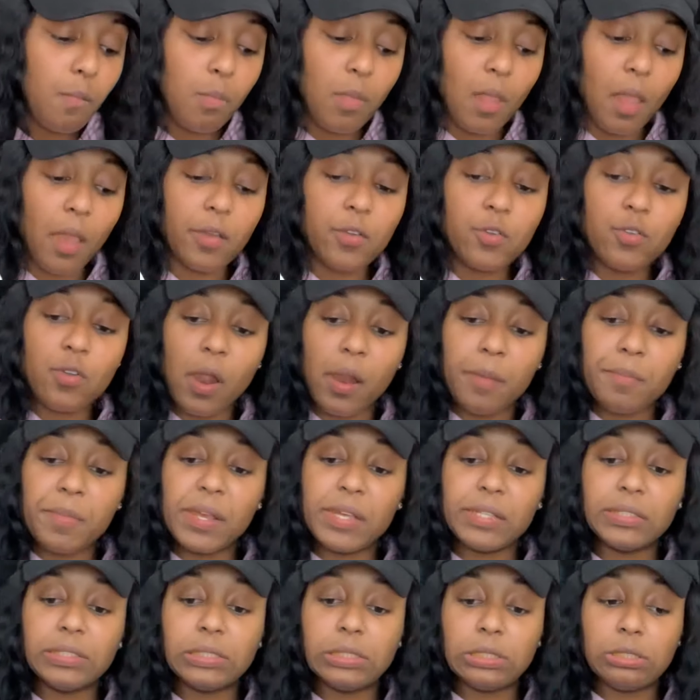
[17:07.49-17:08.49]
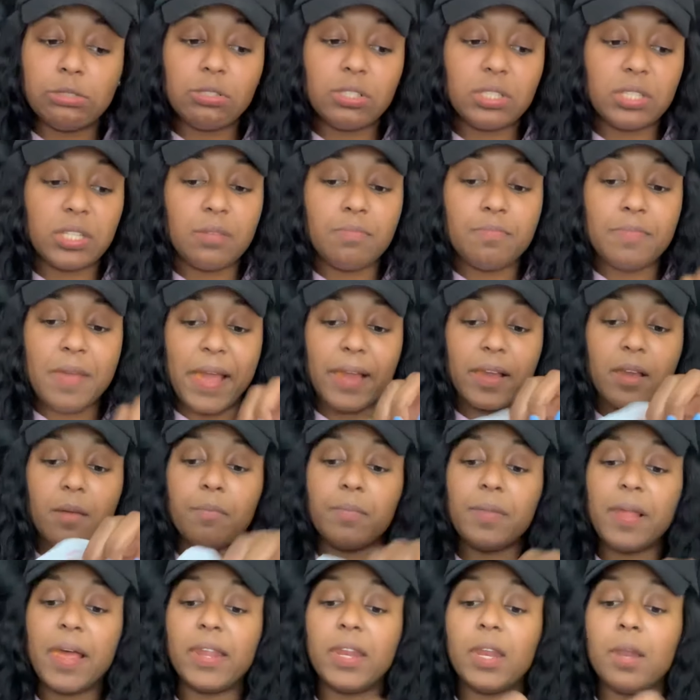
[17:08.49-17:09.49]
you know what I mean? You sitting there
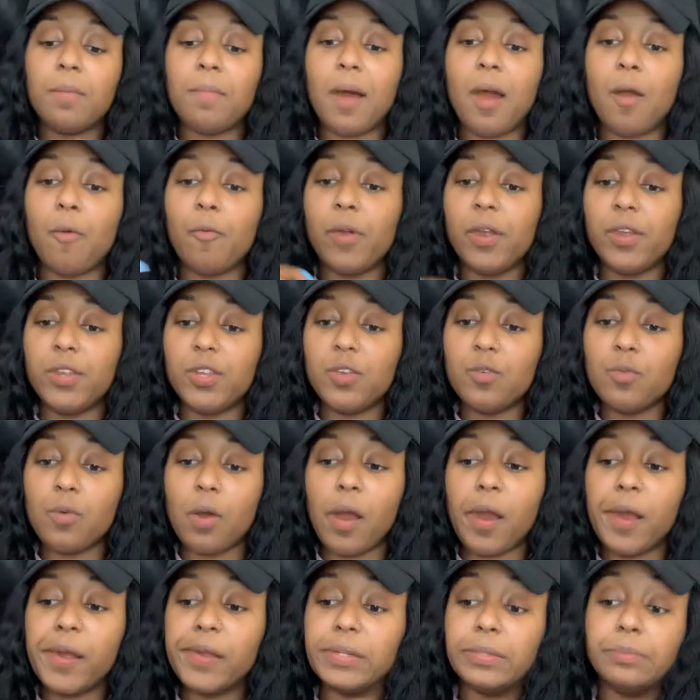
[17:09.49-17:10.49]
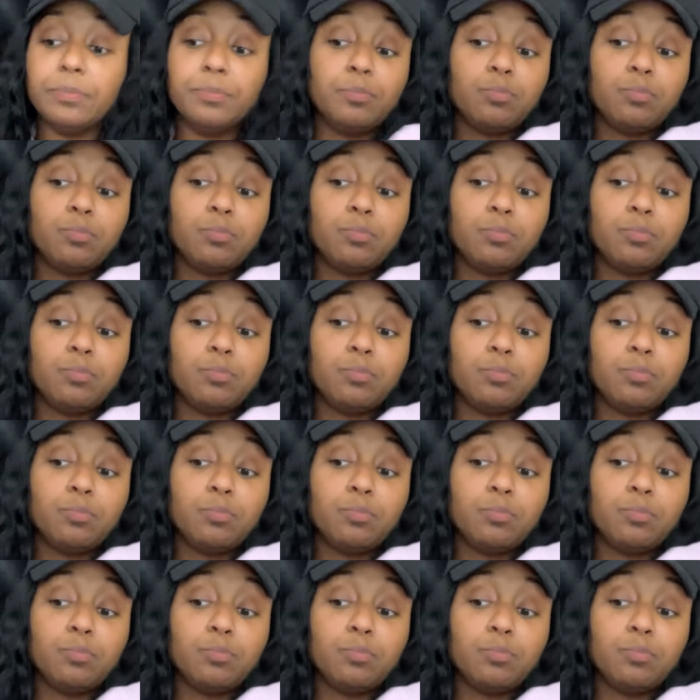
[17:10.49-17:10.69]
complaining about where you are, and